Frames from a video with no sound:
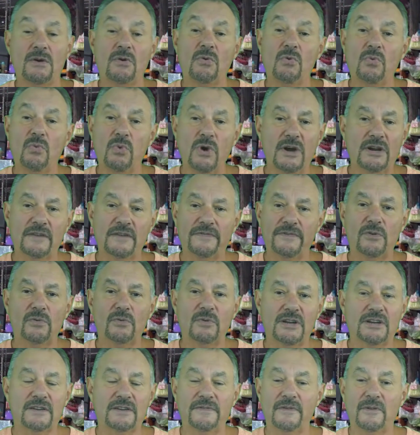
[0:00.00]

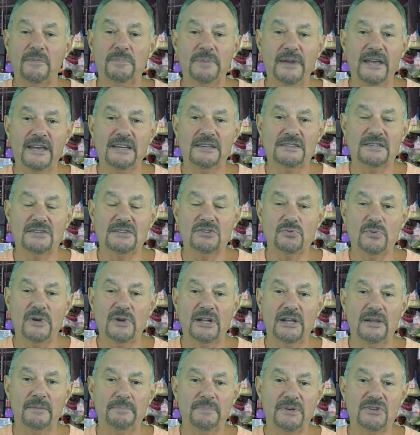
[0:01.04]
wonderful place as
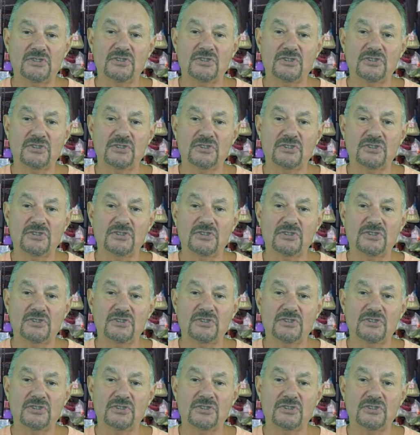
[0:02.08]
well.